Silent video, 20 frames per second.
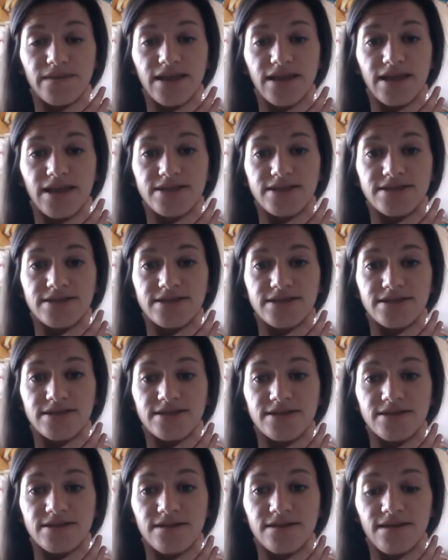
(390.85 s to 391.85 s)

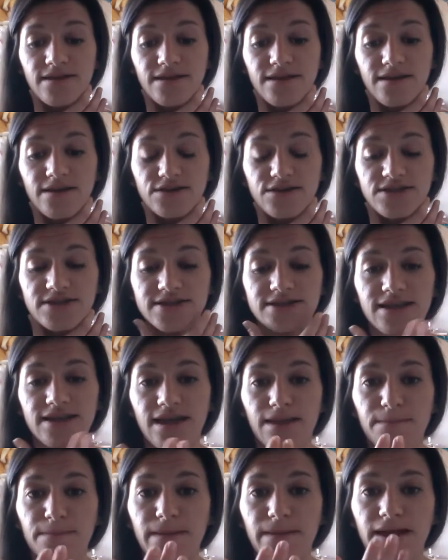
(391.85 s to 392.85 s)
It's just
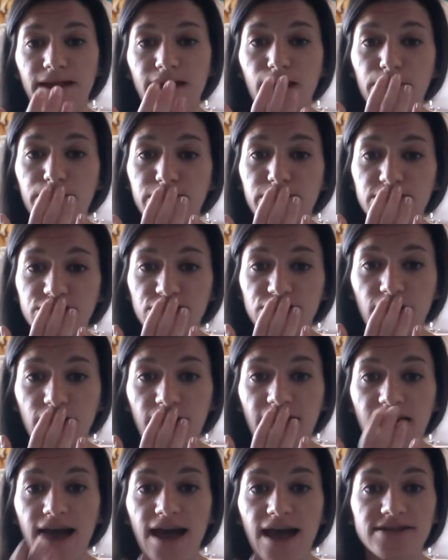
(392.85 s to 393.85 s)
that my upper jaw
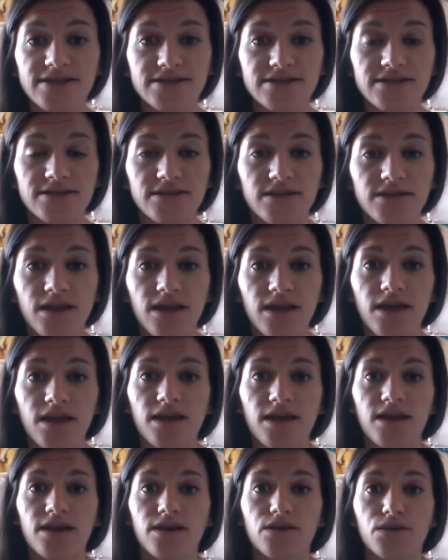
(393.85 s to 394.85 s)
hasn't
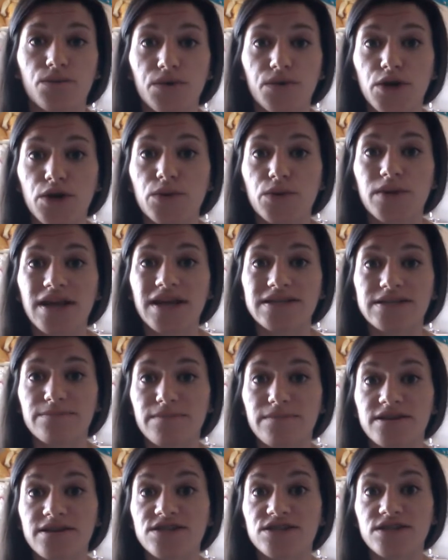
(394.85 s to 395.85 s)
grown as
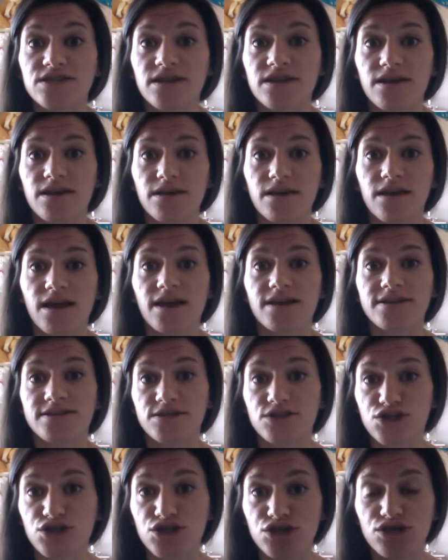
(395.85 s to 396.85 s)
much as
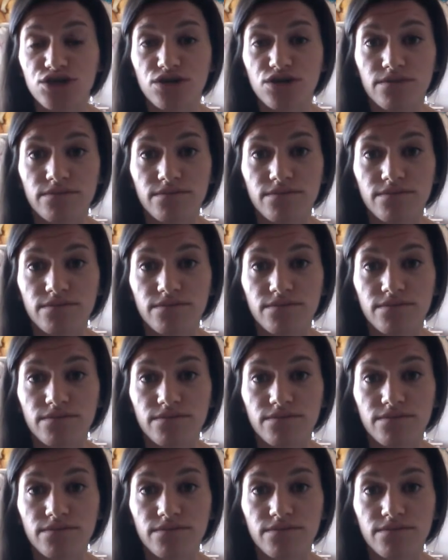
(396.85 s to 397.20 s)
it should.